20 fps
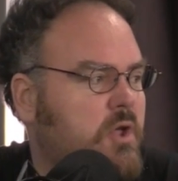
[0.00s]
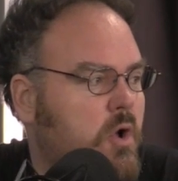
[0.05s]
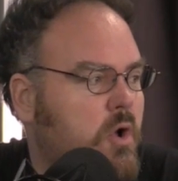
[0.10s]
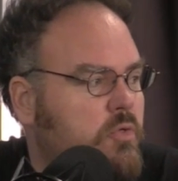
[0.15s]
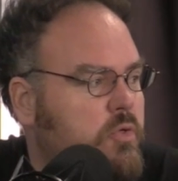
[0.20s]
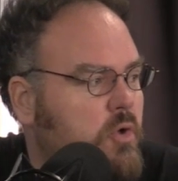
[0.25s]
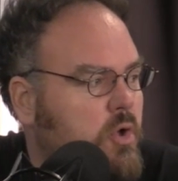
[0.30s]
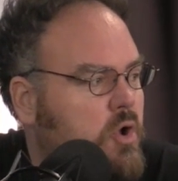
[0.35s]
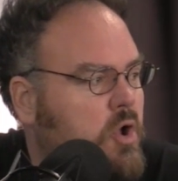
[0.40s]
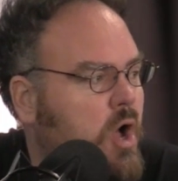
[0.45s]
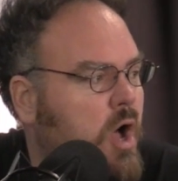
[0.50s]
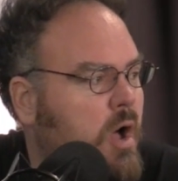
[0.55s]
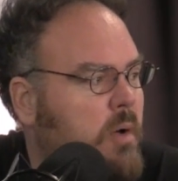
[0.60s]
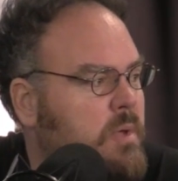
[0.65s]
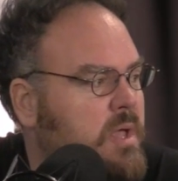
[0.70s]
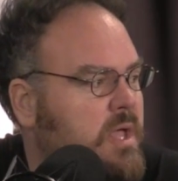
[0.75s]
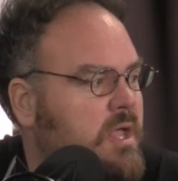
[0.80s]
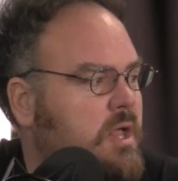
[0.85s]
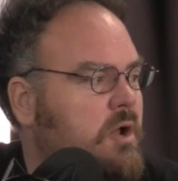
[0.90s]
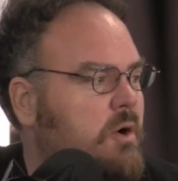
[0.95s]
Here they're
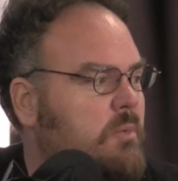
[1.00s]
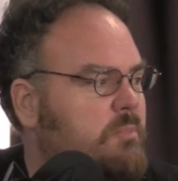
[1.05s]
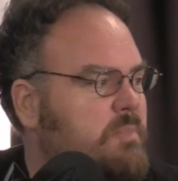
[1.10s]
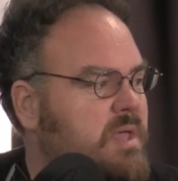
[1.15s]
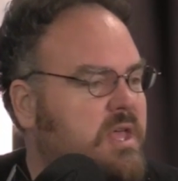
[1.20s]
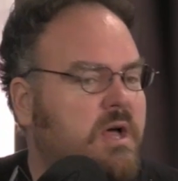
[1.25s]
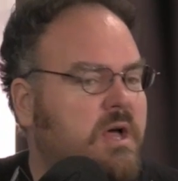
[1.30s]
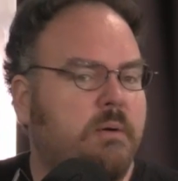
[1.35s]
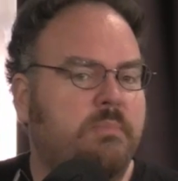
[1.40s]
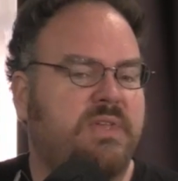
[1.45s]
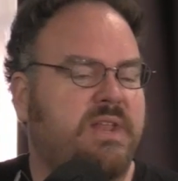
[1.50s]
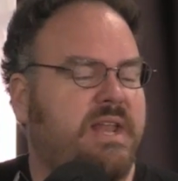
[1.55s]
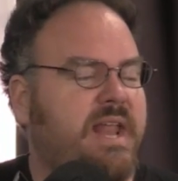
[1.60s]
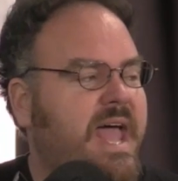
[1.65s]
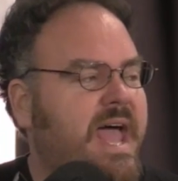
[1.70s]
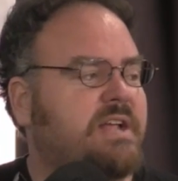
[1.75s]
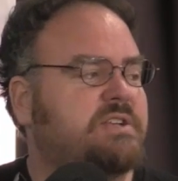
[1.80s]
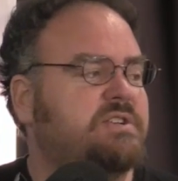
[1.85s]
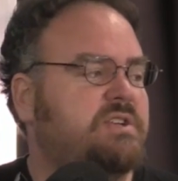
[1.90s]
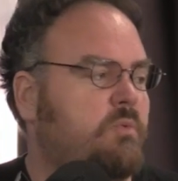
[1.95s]
coming. You know, mm-hmm. it becomes an
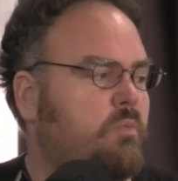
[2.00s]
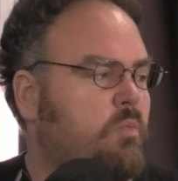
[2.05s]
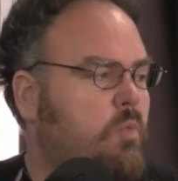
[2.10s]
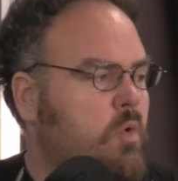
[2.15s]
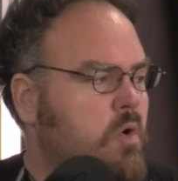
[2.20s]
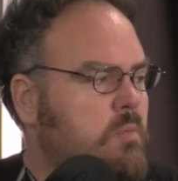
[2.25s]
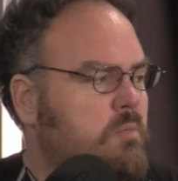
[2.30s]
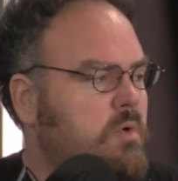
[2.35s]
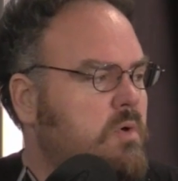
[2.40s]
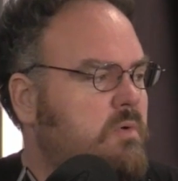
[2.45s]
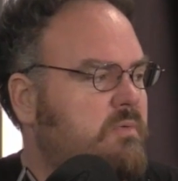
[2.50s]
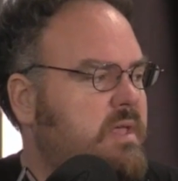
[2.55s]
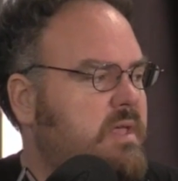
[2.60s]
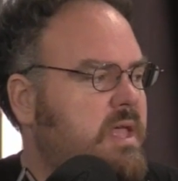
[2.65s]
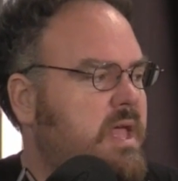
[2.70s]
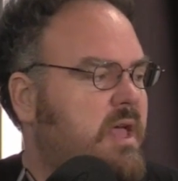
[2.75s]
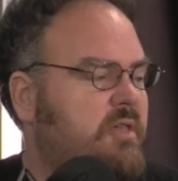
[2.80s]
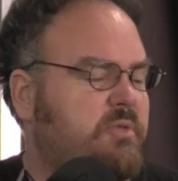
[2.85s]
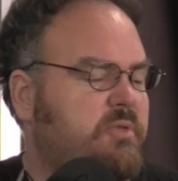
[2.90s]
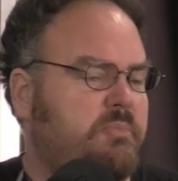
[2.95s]
action war
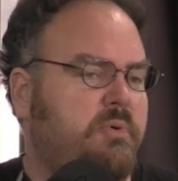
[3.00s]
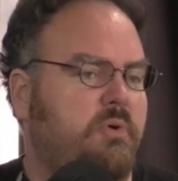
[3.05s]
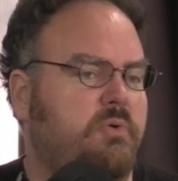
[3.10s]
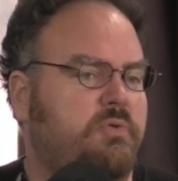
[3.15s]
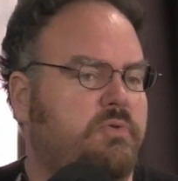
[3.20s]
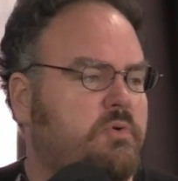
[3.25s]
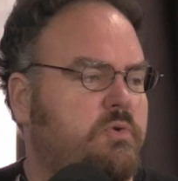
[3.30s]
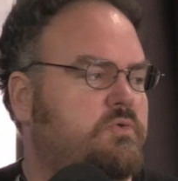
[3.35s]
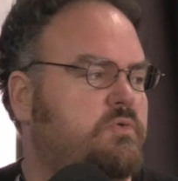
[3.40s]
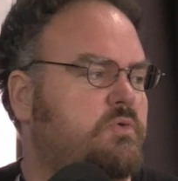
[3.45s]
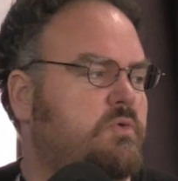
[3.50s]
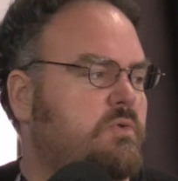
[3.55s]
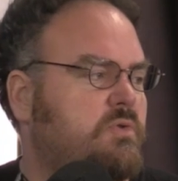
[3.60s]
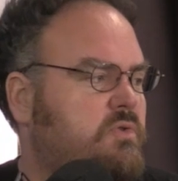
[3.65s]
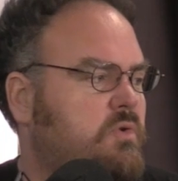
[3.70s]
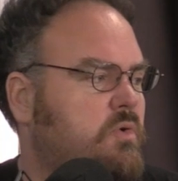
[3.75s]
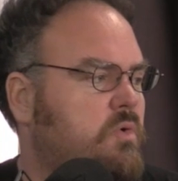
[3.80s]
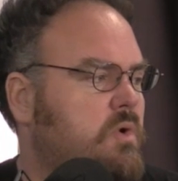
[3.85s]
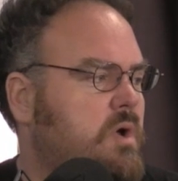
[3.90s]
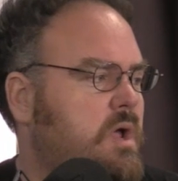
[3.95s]
movie as opposed to a true
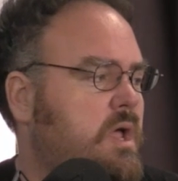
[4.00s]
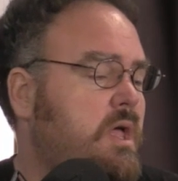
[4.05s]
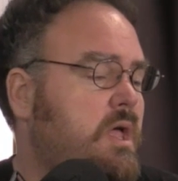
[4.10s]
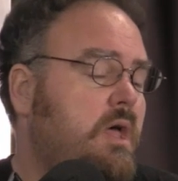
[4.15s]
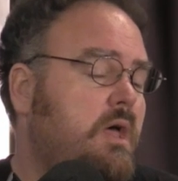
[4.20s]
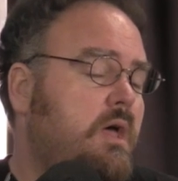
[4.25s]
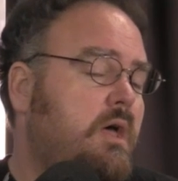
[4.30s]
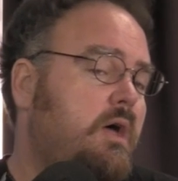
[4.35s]
story